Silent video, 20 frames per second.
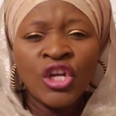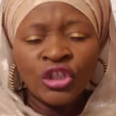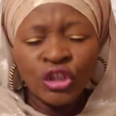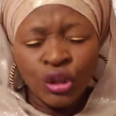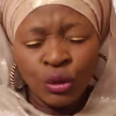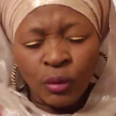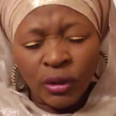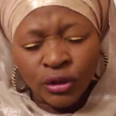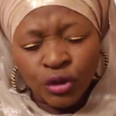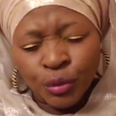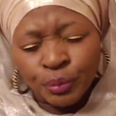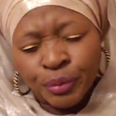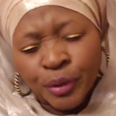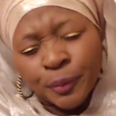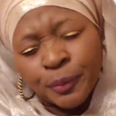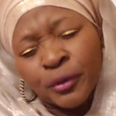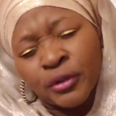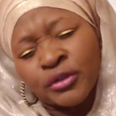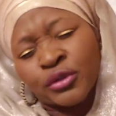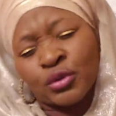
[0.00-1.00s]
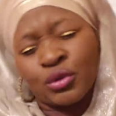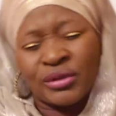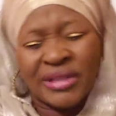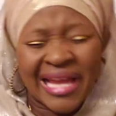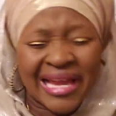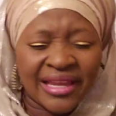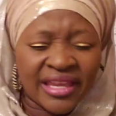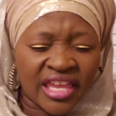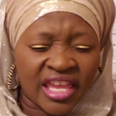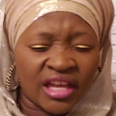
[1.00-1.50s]
You want to propose to
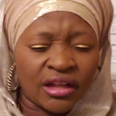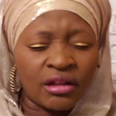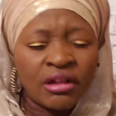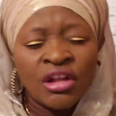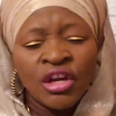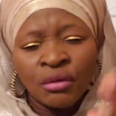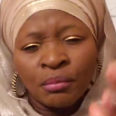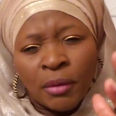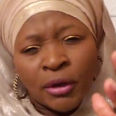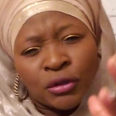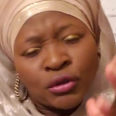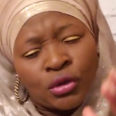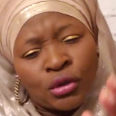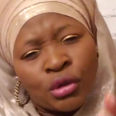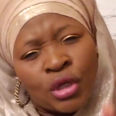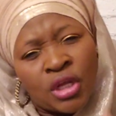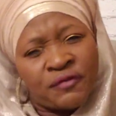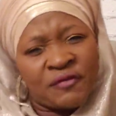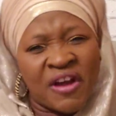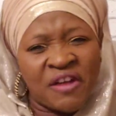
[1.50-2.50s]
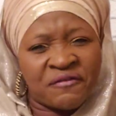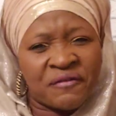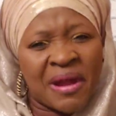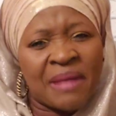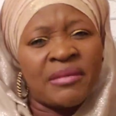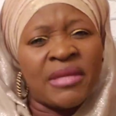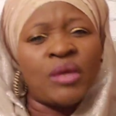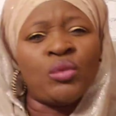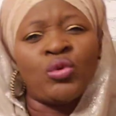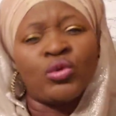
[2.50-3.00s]
that girl, but you don't know if her
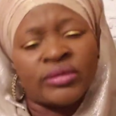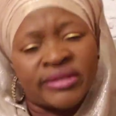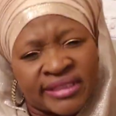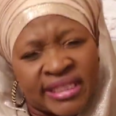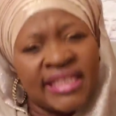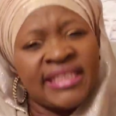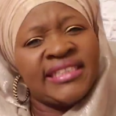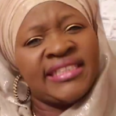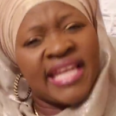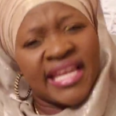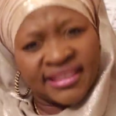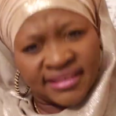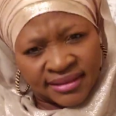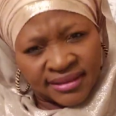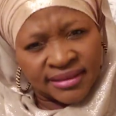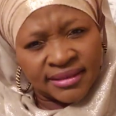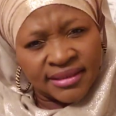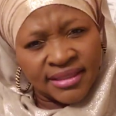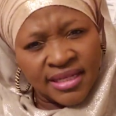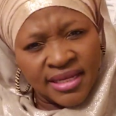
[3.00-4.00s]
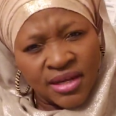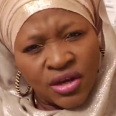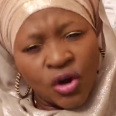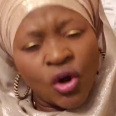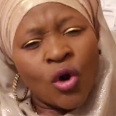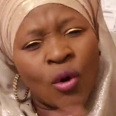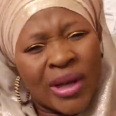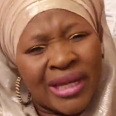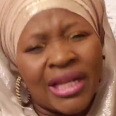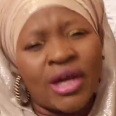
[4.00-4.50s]
family will say yes
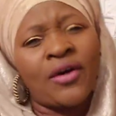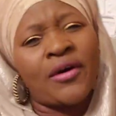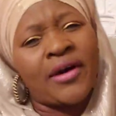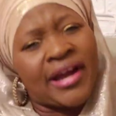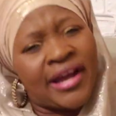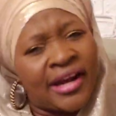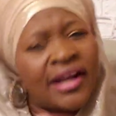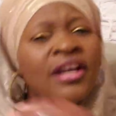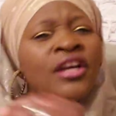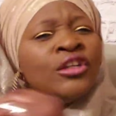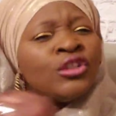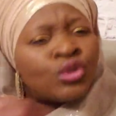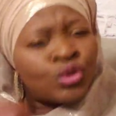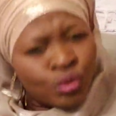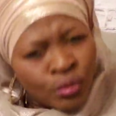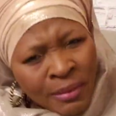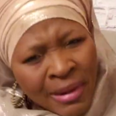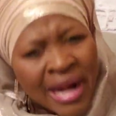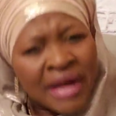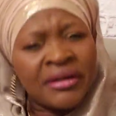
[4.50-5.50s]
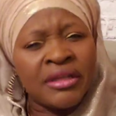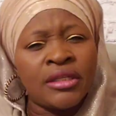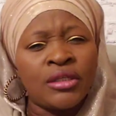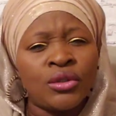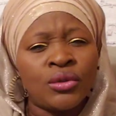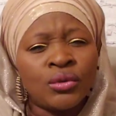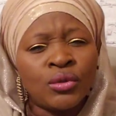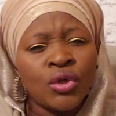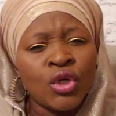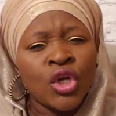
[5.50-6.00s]
or allow her to marry
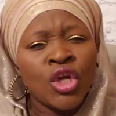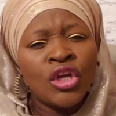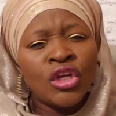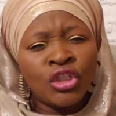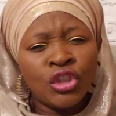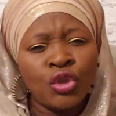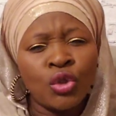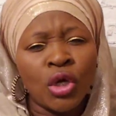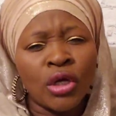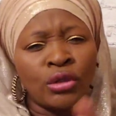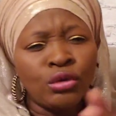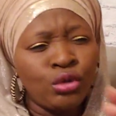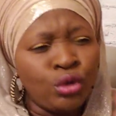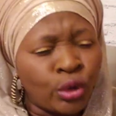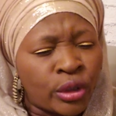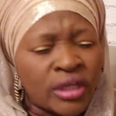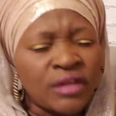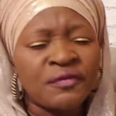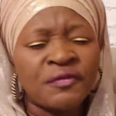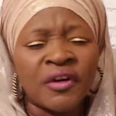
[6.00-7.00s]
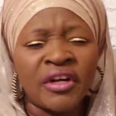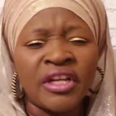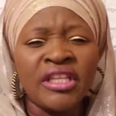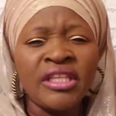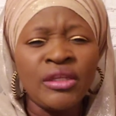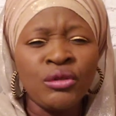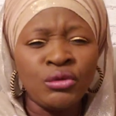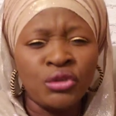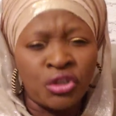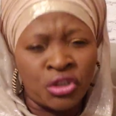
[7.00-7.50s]
you. You're looking for a
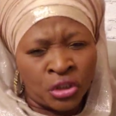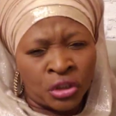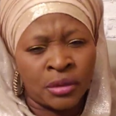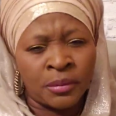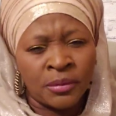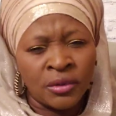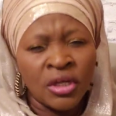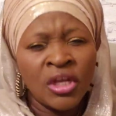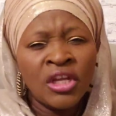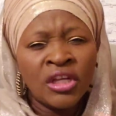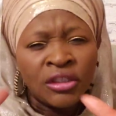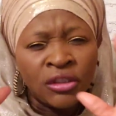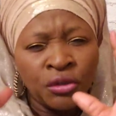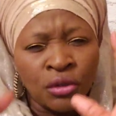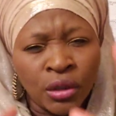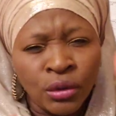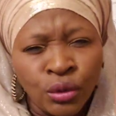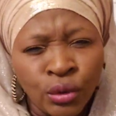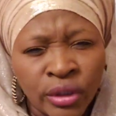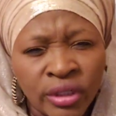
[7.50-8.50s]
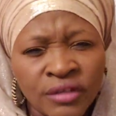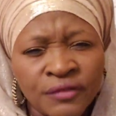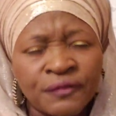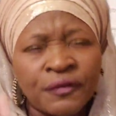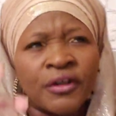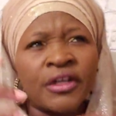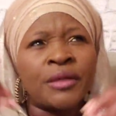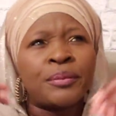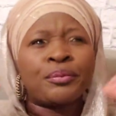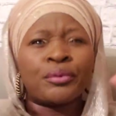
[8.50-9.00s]
new job. You're looking
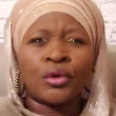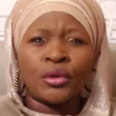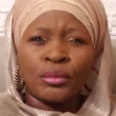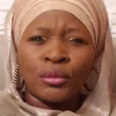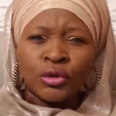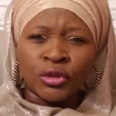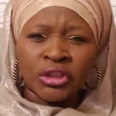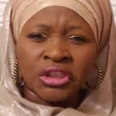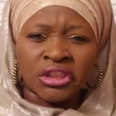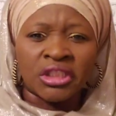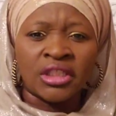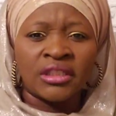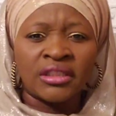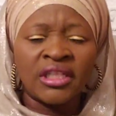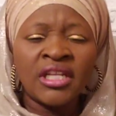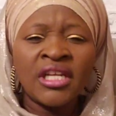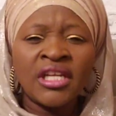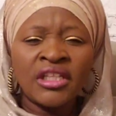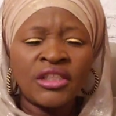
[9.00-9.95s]
for a promotion.